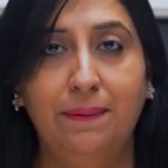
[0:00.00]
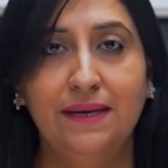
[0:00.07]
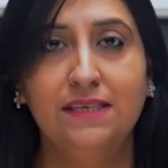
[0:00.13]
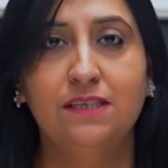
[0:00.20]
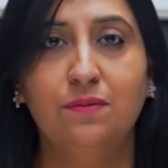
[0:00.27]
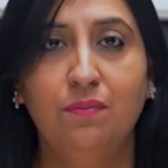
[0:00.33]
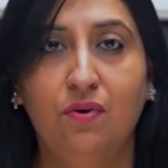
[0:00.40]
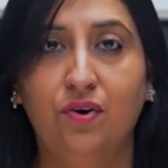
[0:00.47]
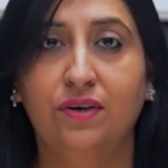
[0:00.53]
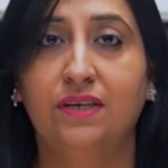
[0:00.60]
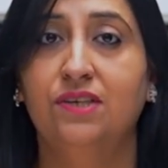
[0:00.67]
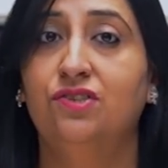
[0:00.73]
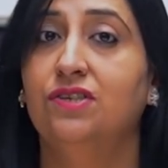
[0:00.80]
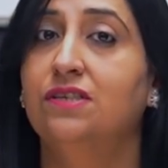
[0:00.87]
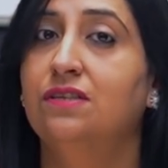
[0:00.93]
best
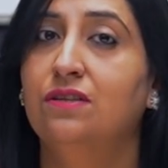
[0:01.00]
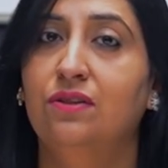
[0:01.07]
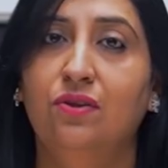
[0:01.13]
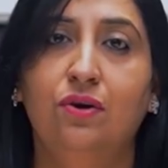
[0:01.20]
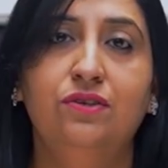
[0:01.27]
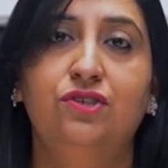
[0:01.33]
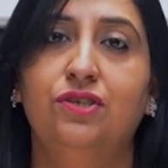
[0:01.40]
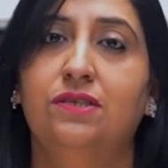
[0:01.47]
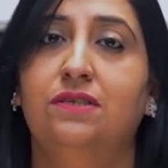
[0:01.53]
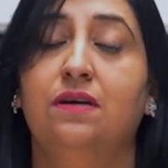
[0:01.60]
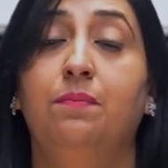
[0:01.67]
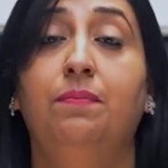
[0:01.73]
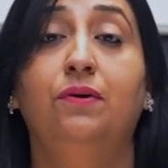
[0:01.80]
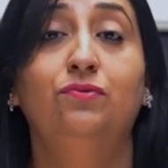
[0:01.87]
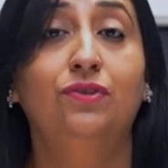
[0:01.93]
mortgage is not just
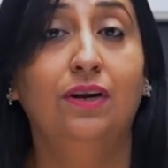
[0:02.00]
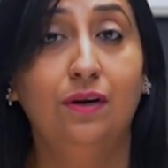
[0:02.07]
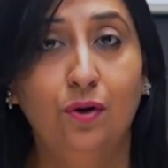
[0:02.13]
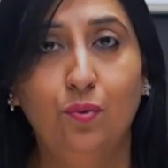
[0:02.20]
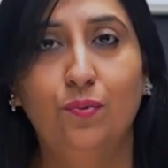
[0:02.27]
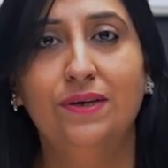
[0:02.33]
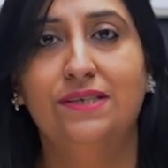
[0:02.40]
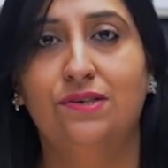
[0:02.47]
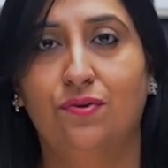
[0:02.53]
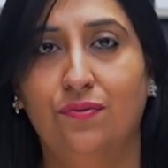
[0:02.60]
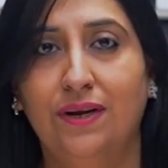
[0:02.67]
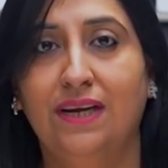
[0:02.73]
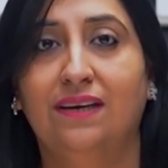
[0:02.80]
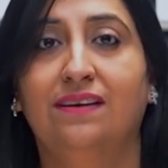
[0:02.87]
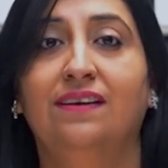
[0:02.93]
about the lowest
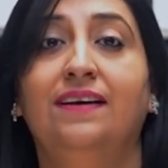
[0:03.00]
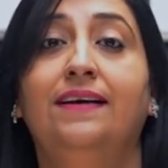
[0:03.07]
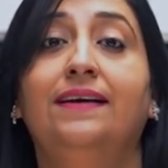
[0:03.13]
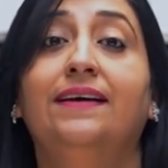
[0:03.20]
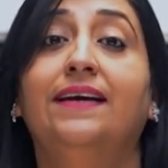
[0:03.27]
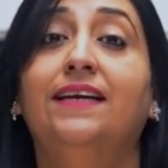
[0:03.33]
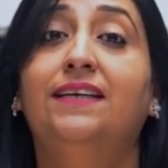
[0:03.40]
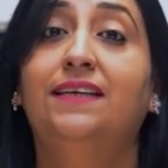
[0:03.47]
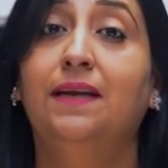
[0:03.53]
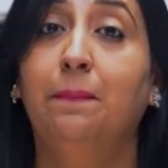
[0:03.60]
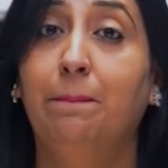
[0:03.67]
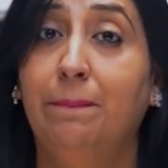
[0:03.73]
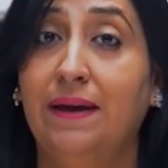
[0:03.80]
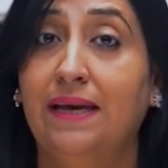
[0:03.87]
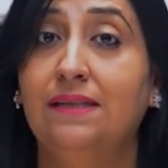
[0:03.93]
rate. It
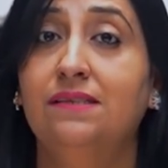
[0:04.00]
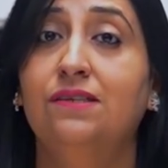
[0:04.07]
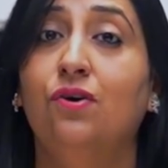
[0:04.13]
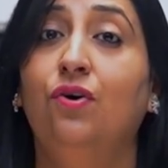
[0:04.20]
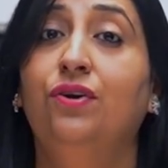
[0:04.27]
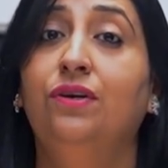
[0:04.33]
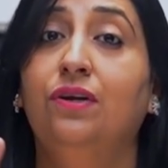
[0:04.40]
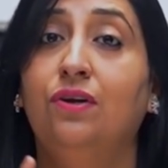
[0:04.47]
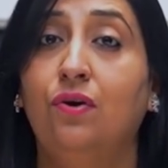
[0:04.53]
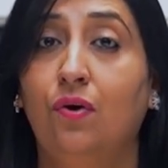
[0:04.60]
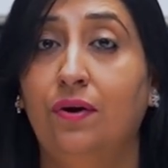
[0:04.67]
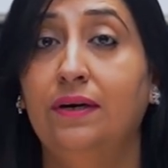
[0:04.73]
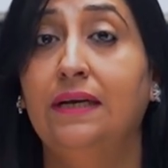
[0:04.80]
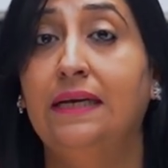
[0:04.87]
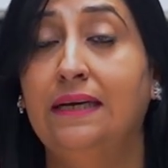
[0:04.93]
depends on
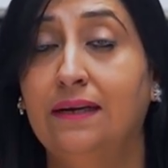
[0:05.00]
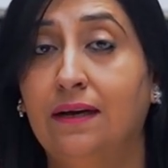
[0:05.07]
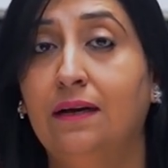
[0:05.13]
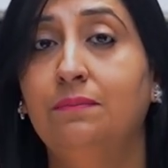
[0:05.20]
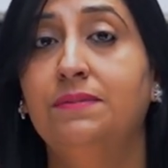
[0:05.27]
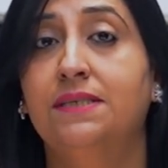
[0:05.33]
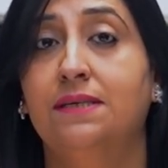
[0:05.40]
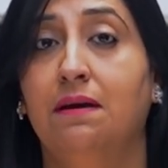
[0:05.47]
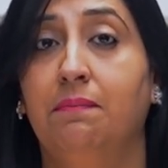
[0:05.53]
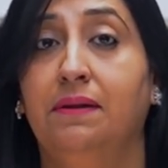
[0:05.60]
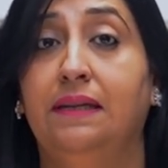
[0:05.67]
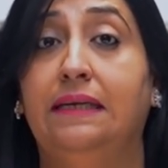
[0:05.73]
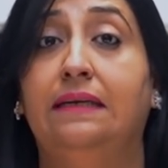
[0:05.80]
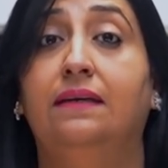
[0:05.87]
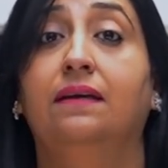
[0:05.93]
your income
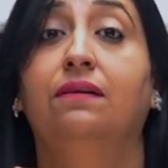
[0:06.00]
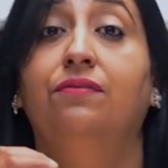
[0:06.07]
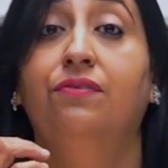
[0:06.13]
stability,